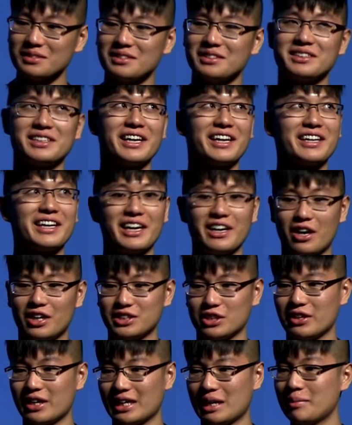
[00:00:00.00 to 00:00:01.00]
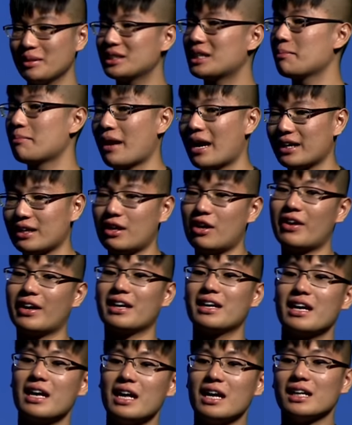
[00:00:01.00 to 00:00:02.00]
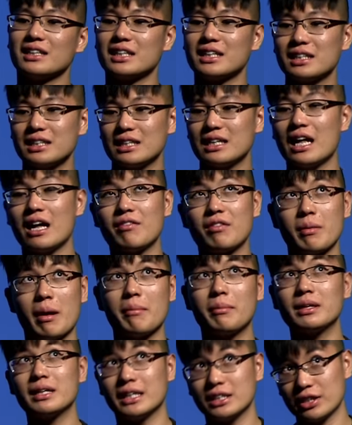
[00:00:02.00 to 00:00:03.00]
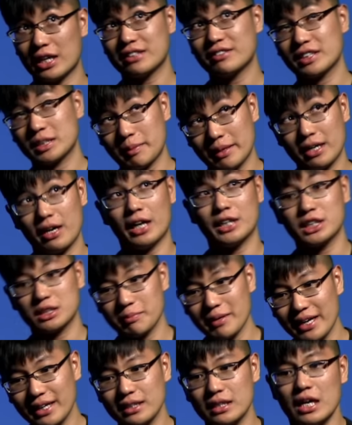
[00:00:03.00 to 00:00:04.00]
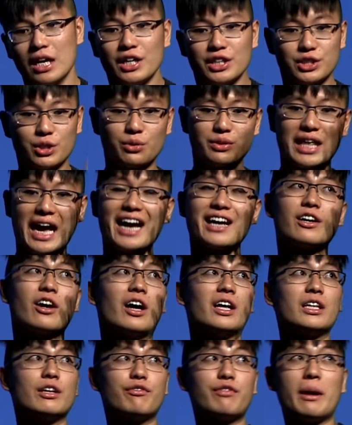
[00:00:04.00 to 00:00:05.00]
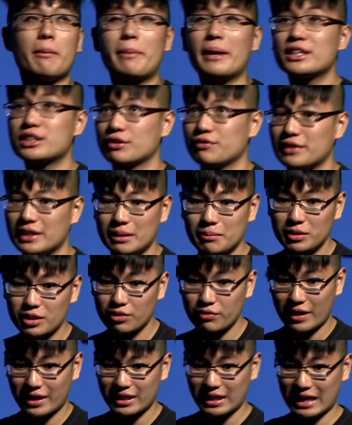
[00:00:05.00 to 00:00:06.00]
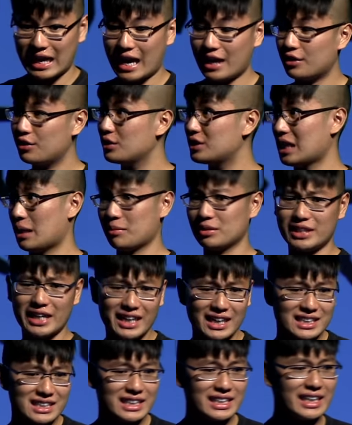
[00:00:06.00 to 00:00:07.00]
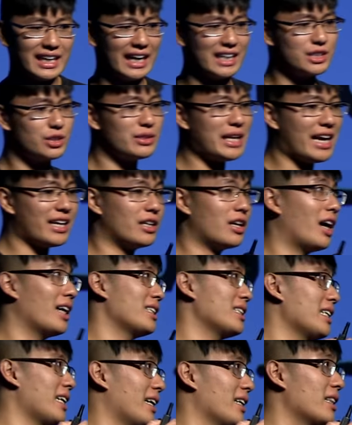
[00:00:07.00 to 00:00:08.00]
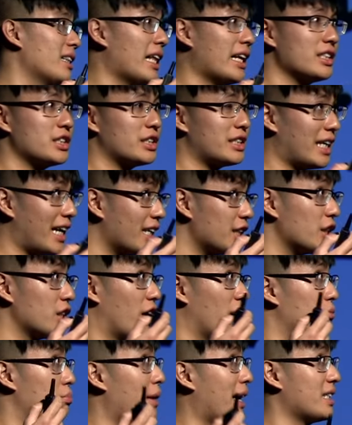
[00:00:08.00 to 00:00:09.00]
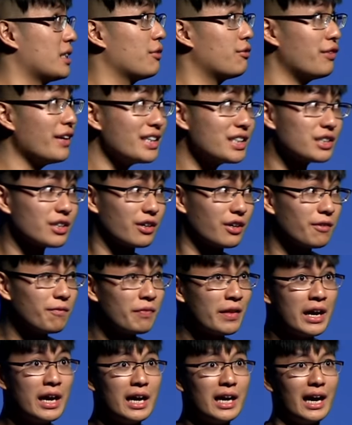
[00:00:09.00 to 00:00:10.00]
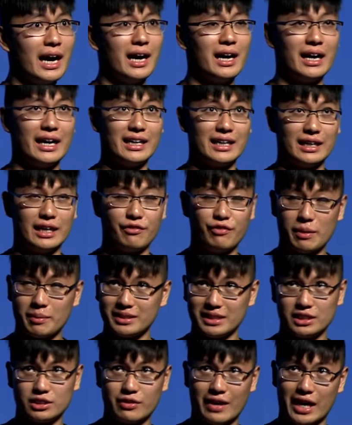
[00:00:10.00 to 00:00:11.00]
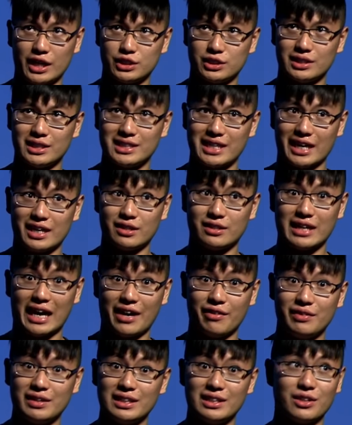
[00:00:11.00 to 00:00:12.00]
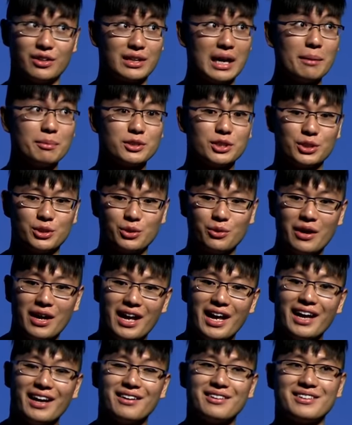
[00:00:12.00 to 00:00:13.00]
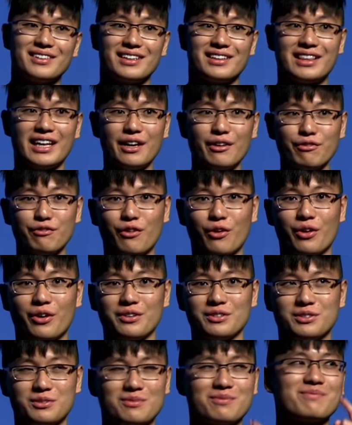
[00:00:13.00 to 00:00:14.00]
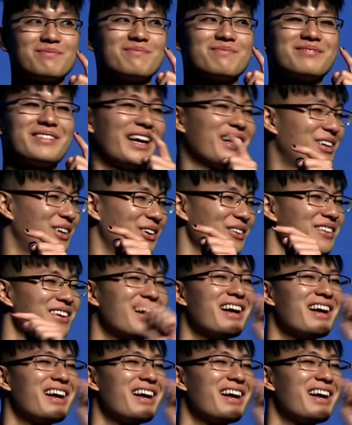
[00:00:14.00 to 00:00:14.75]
Yay, chaos. Okay, let me skip back. All right. Da, da, da, Remember the interactive explainer I just made? So that got on the front page of Imgur, Reddit, and Hacker News simultaneously, and so that got the attention of Bret Victor, uh, a famous interaction designer that I really look up to. Therefore, thank you.